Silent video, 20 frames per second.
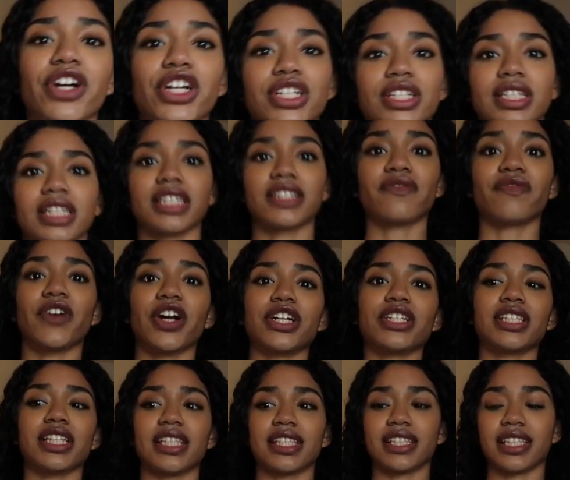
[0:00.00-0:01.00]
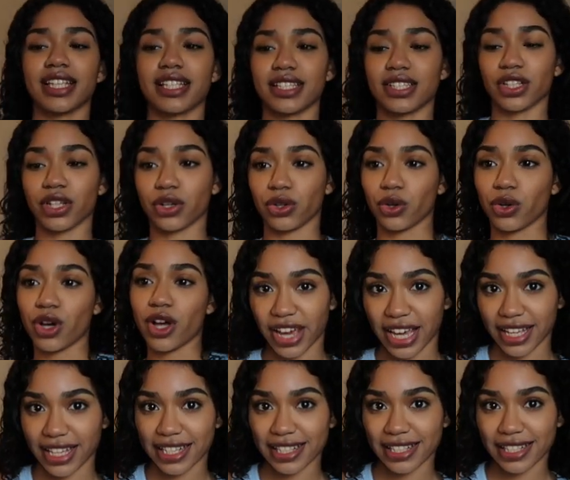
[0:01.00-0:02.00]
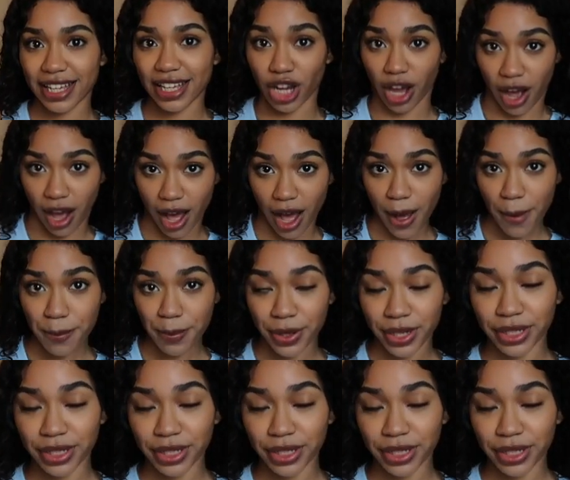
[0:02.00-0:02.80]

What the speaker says: first things first is this little face top.